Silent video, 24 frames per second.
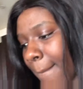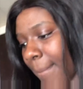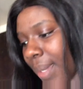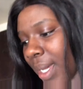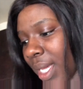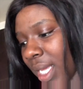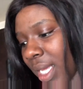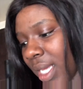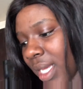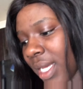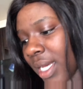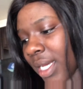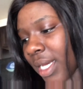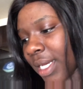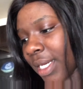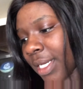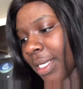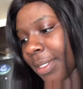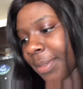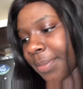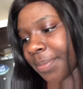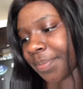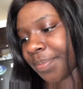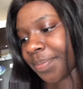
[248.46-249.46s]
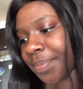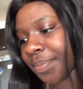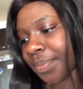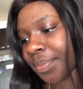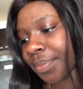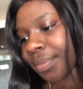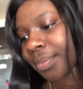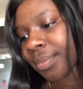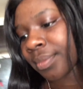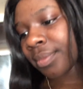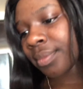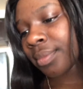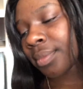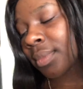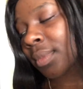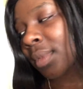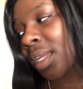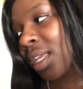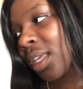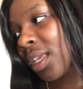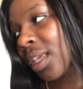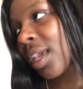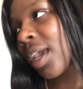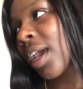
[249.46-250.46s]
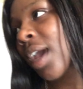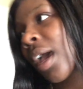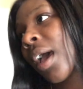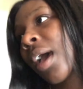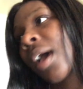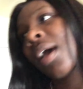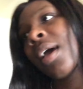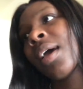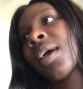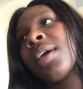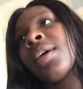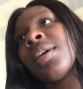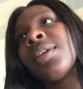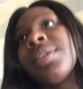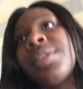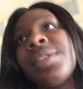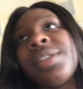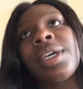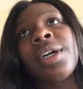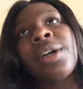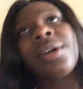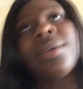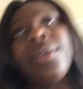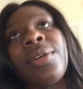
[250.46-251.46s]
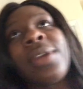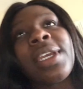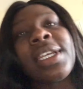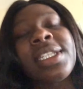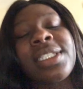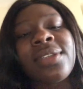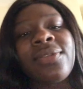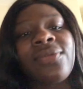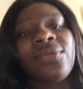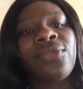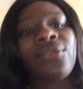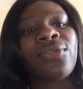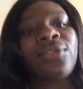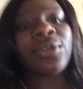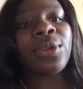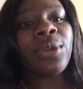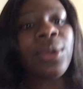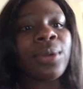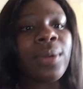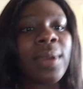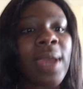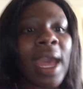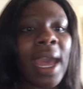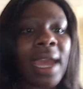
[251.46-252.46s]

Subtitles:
But yeah, so get some fruit.